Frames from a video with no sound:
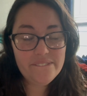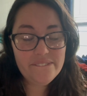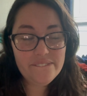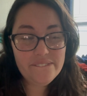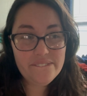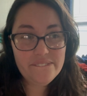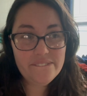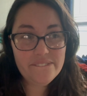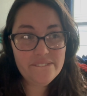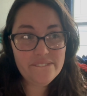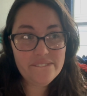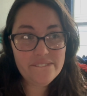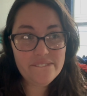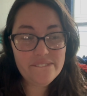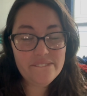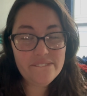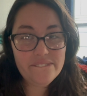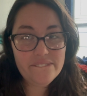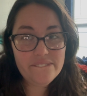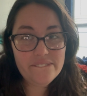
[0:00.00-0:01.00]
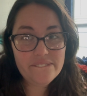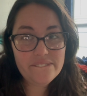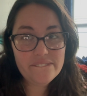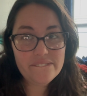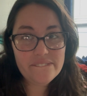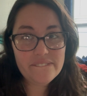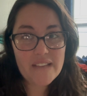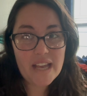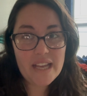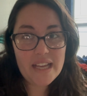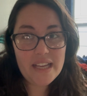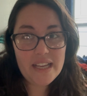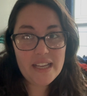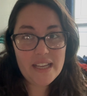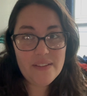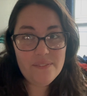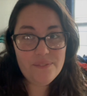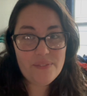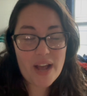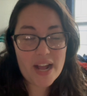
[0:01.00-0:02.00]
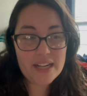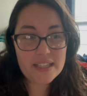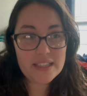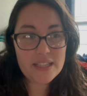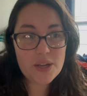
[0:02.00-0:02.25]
In fact,